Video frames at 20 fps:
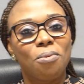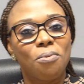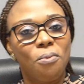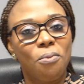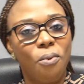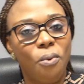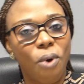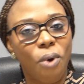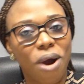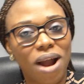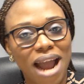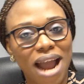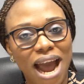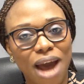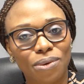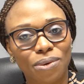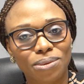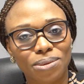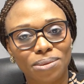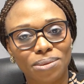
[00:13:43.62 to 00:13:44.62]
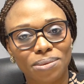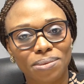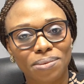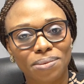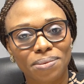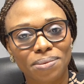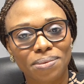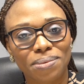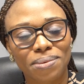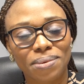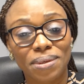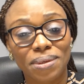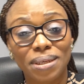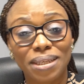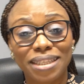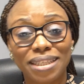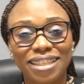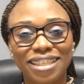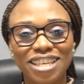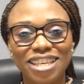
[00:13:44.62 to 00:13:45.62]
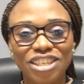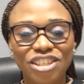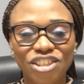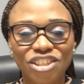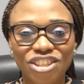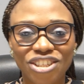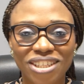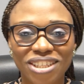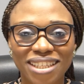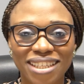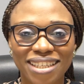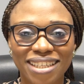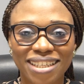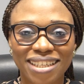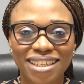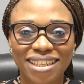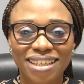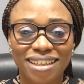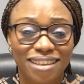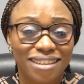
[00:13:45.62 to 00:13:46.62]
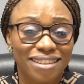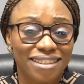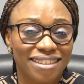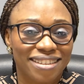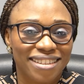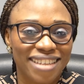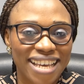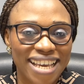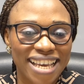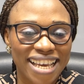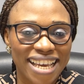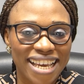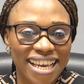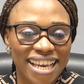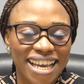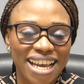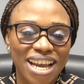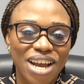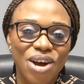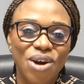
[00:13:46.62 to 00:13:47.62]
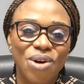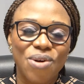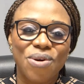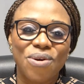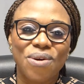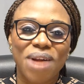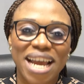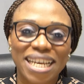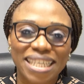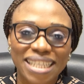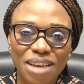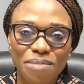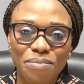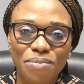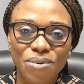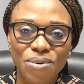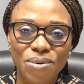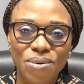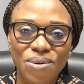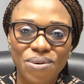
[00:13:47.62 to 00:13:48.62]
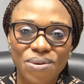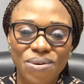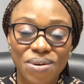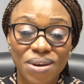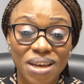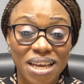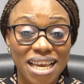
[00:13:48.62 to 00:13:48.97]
work out, teach, sing, write a book.